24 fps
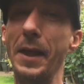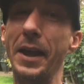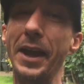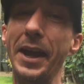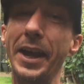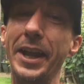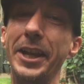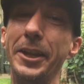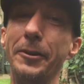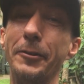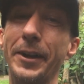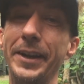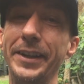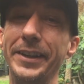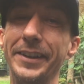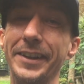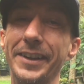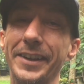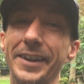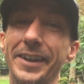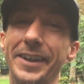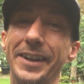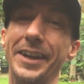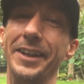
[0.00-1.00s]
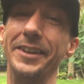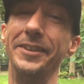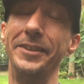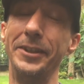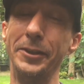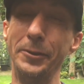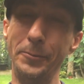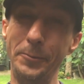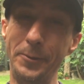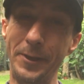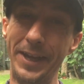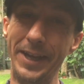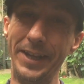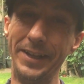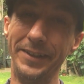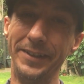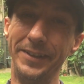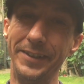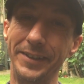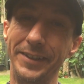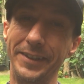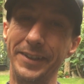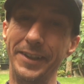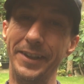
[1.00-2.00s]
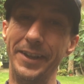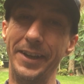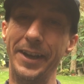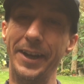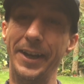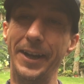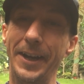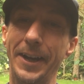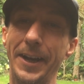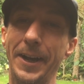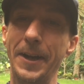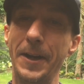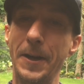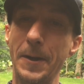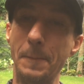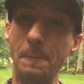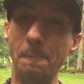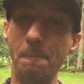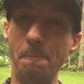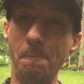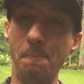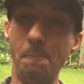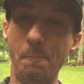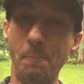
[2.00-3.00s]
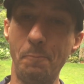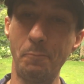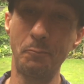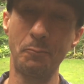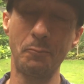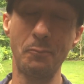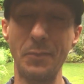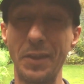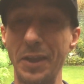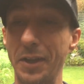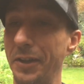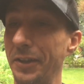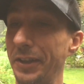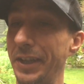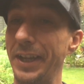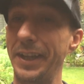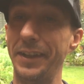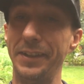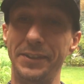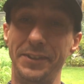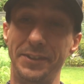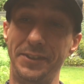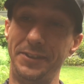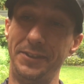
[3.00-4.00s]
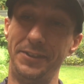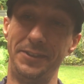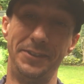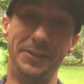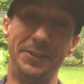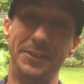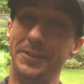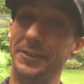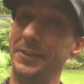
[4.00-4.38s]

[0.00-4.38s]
Anyway, until then, I guess